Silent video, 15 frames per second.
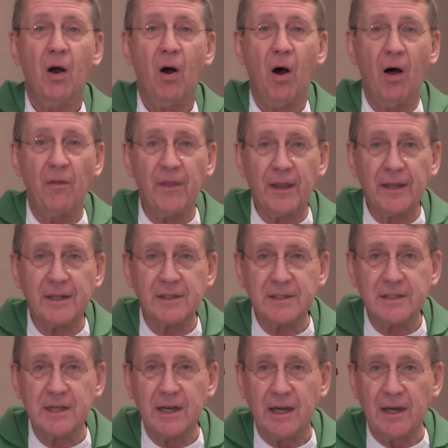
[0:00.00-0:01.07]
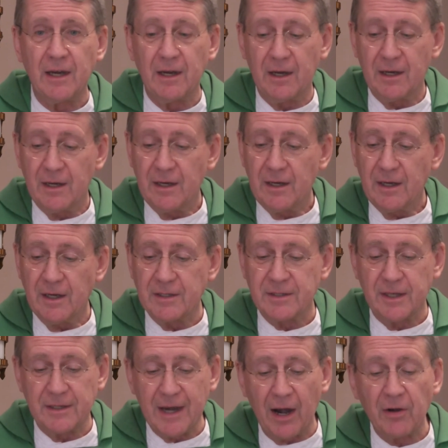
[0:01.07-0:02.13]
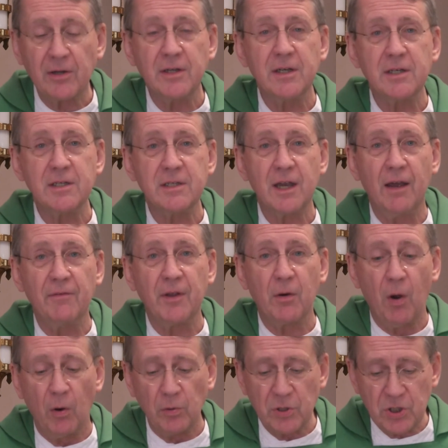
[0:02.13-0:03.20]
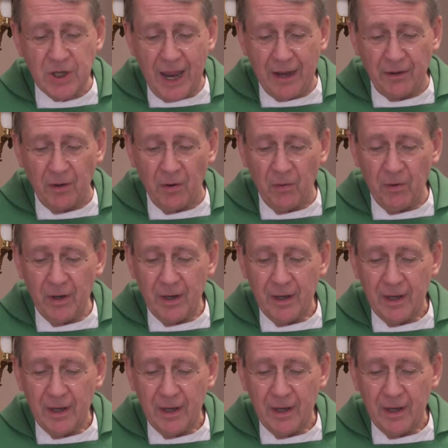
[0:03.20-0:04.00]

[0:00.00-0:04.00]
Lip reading: all they can see is the darkness of their own shadow,